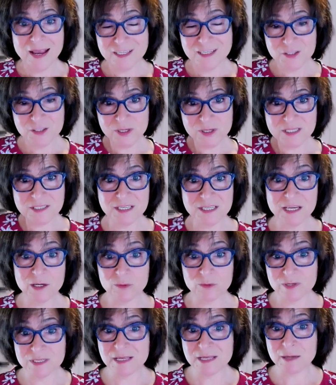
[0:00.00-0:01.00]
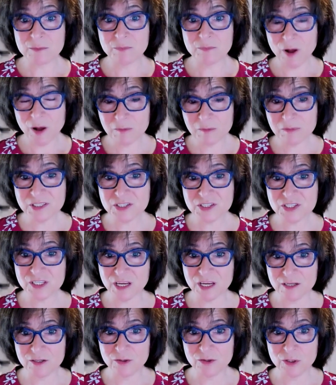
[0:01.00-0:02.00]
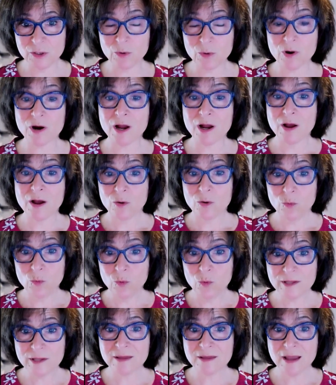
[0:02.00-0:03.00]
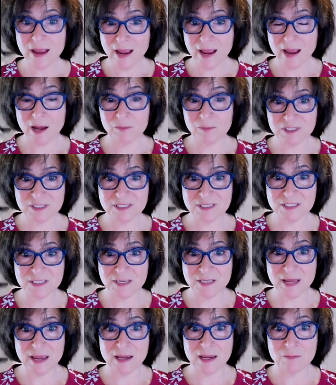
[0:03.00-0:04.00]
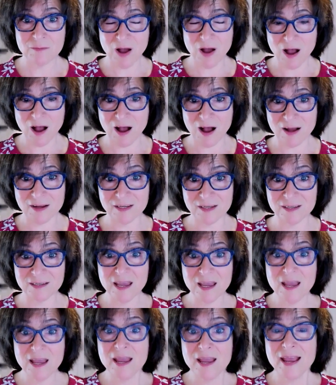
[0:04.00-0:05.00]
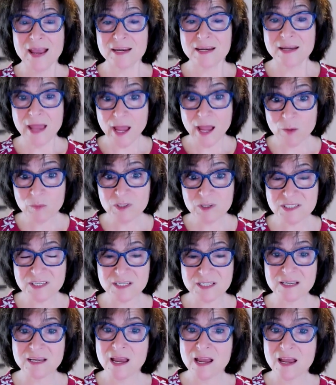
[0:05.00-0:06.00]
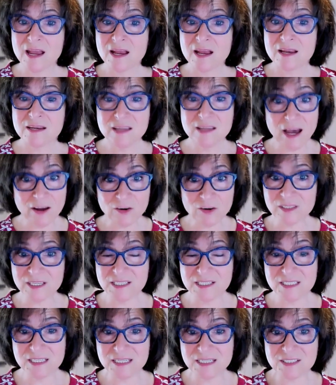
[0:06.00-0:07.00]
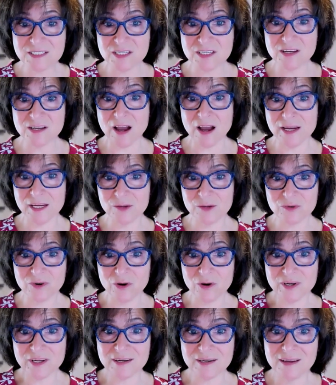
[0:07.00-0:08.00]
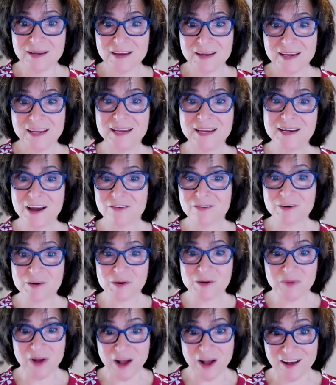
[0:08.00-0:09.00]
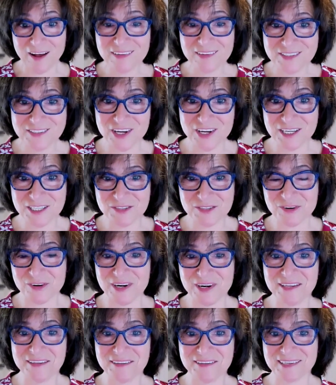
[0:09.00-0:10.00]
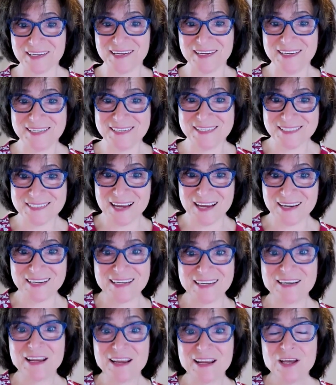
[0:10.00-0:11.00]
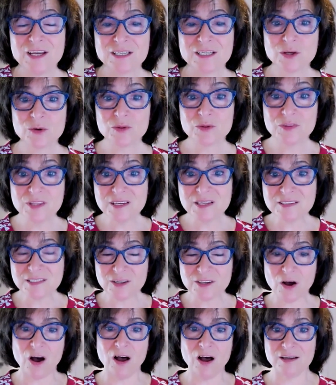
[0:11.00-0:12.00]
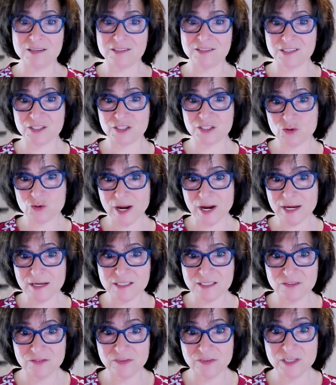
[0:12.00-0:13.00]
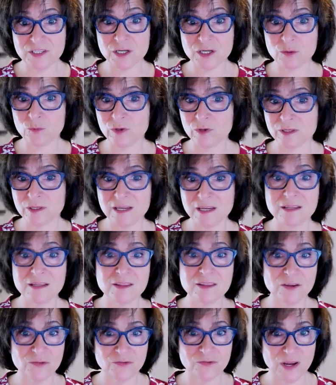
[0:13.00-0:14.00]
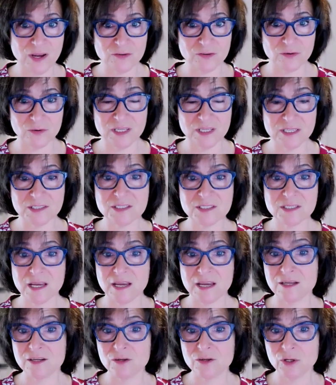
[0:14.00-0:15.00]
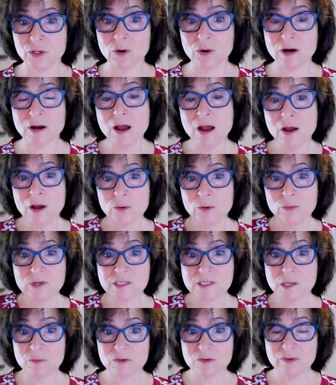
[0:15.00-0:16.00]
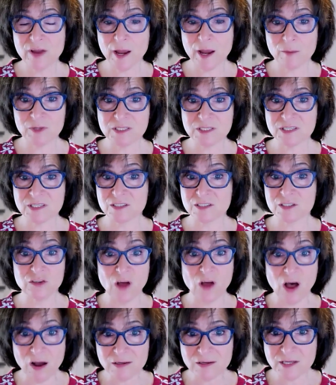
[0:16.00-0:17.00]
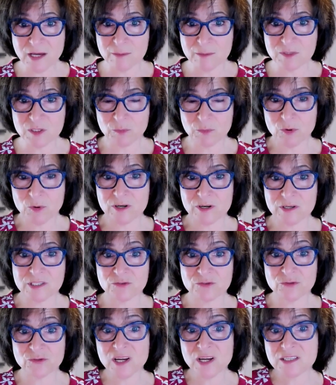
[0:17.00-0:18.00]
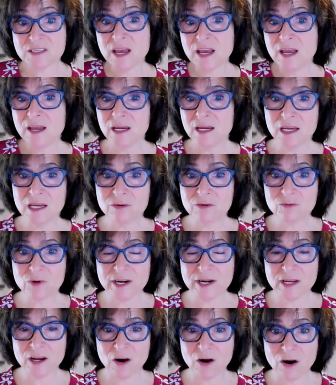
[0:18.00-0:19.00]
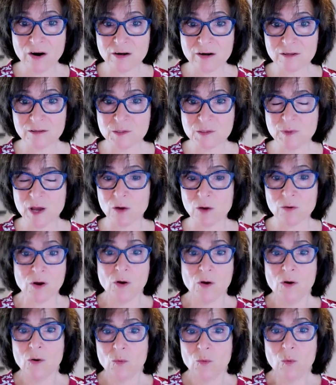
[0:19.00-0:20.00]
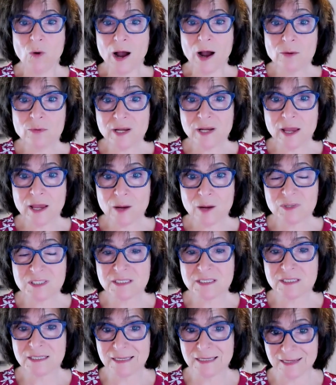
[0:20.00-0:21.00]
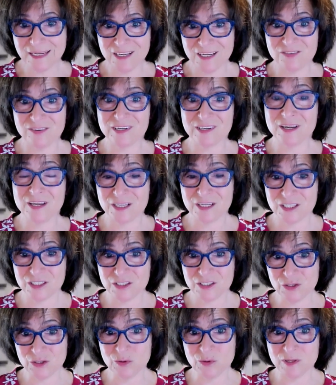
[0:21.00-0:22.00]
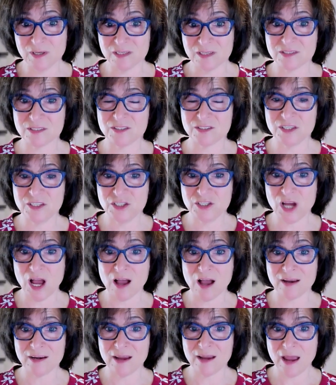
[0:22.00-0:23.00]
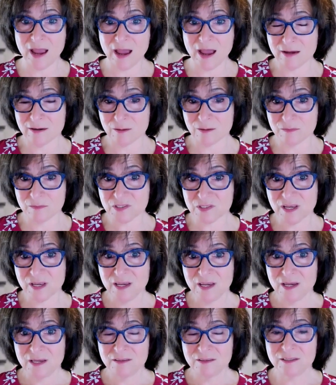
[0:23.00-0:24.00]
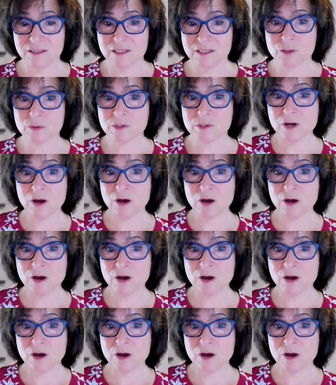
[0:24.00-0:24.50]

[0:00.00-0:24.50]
As you can see, it was then published in New York with Hamilton's name on it. And Hamilton not only didn't deny he wrote it, he never apologized for anything he said in it. So this causes great division within the Federalists in New York, with some of Hamilton's longtime supporters and friends even writing articles about why would Hamilton even do this to John Adams, that this was